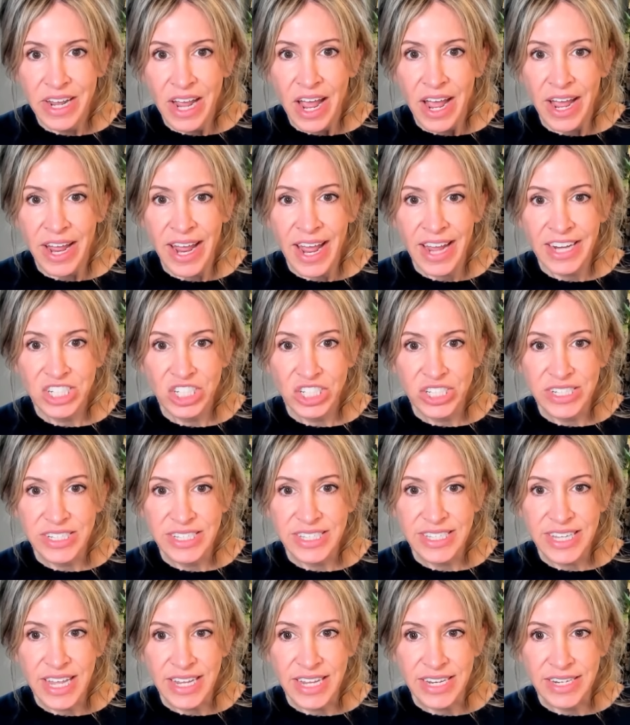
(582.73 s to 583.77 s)
I actually
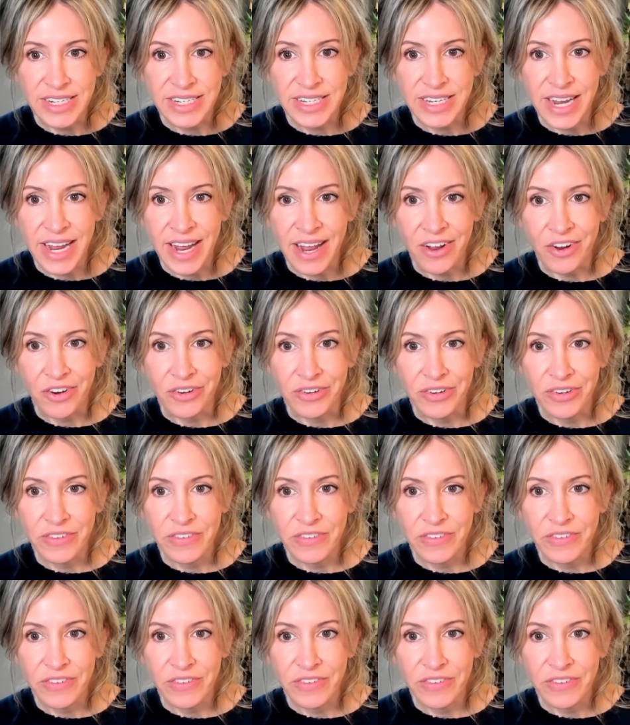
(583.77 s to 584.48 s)
sent out